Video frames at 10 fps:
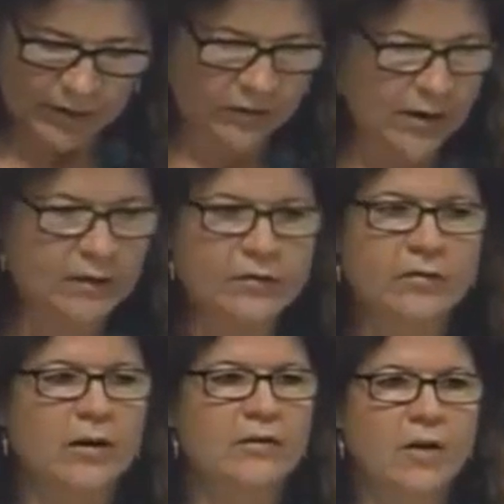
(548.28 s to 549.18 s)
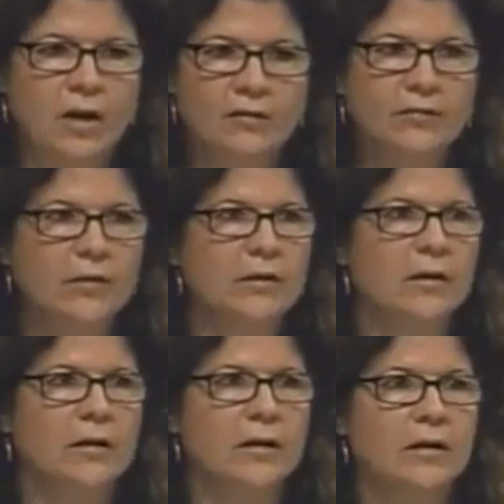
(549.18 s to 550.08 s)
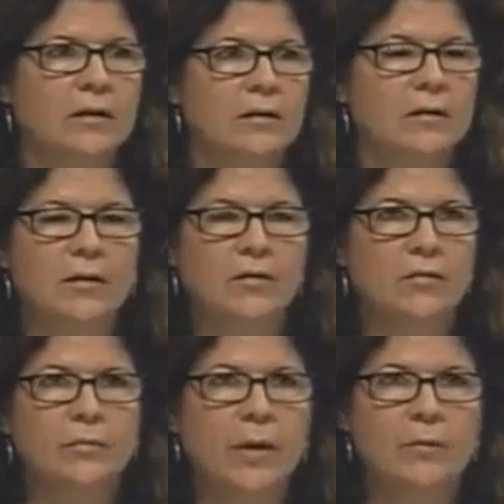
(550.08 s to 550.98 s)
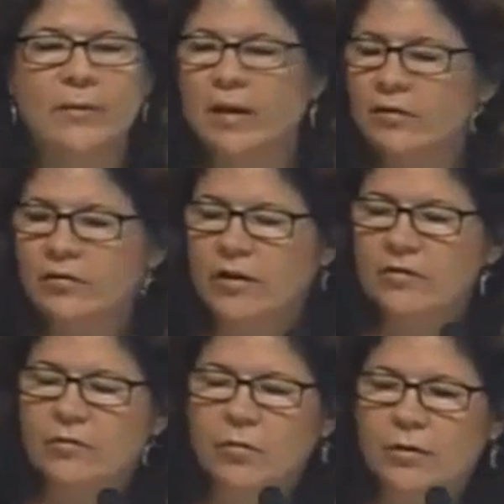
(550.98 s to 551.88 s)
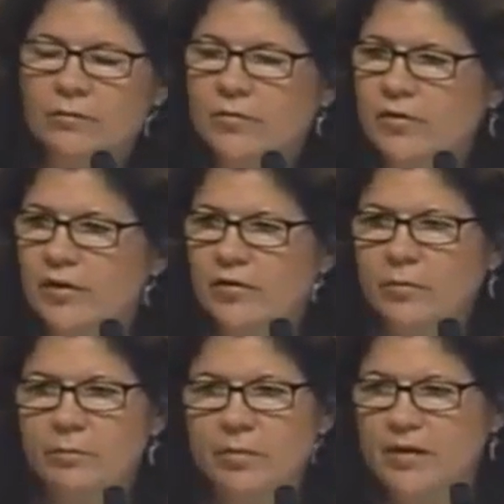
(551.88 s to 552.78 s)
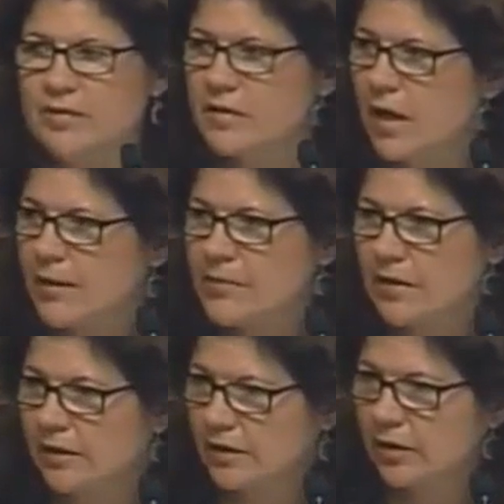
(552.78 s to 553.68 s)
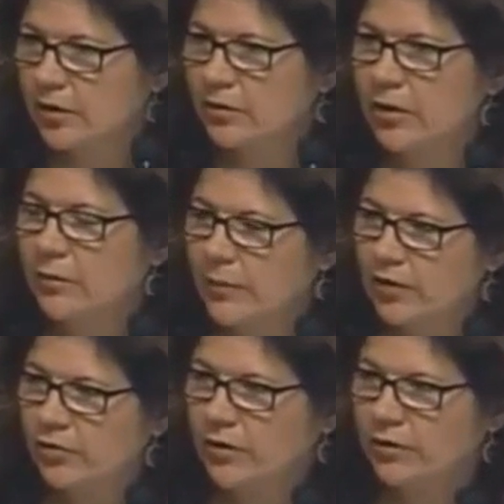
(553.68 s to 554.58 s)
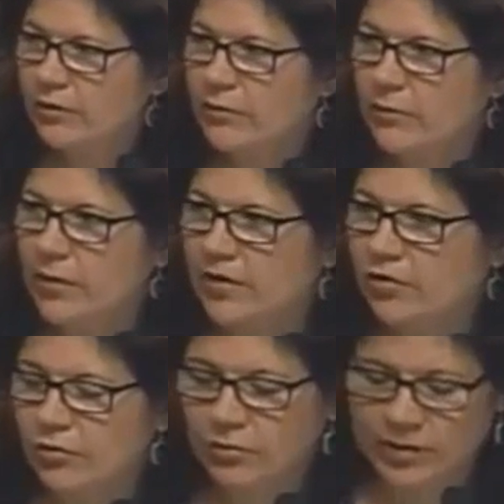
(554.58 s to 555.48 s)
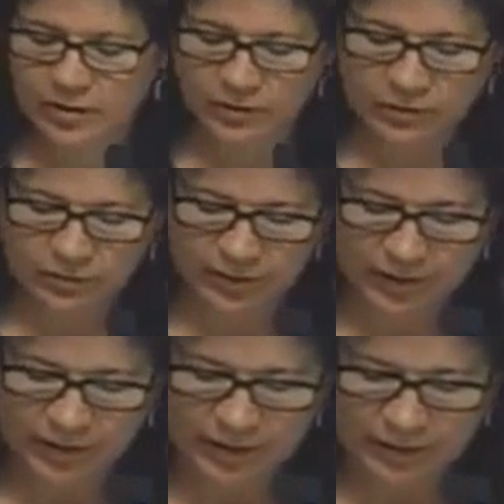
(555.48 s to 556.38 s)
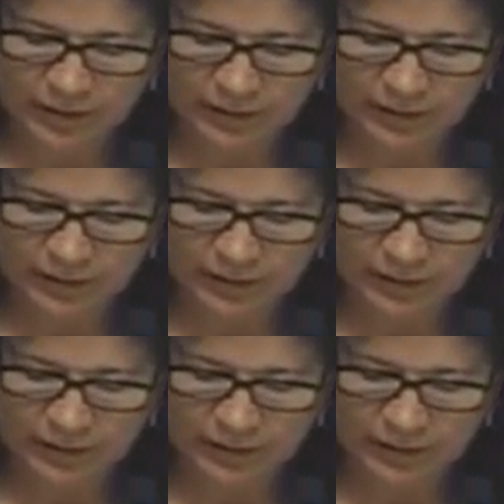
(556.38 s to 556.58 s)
It is exercised often. It's probably exercised 4 to 6 plus times a year in major industry